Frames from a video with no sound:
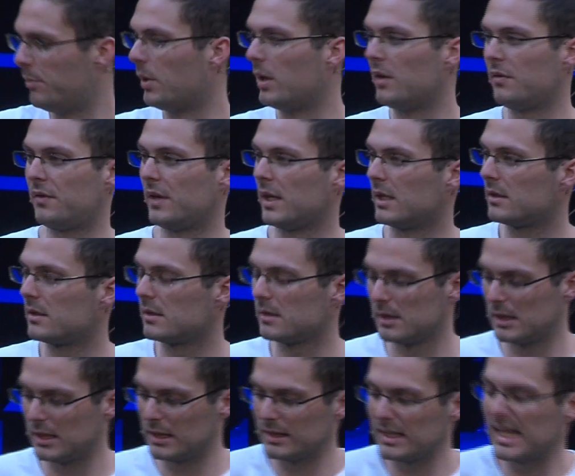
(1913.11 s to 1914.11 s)
perfect.
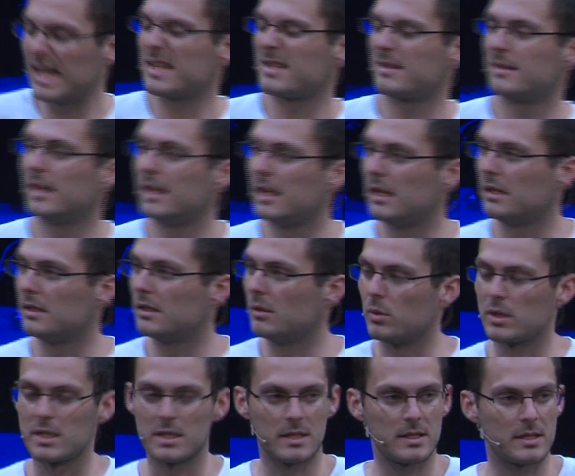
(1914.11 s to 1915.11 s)
Last day
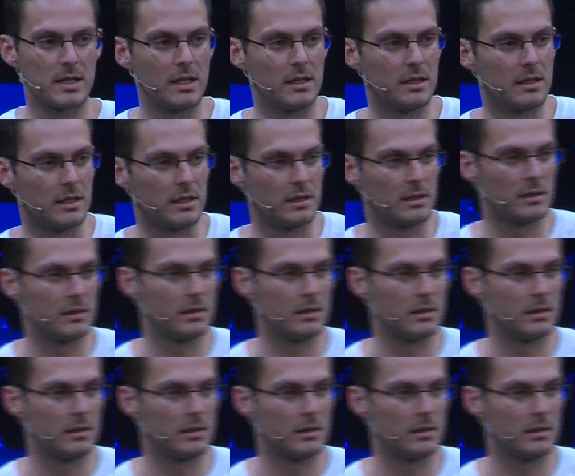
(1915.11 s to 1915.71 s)
was a Sunday.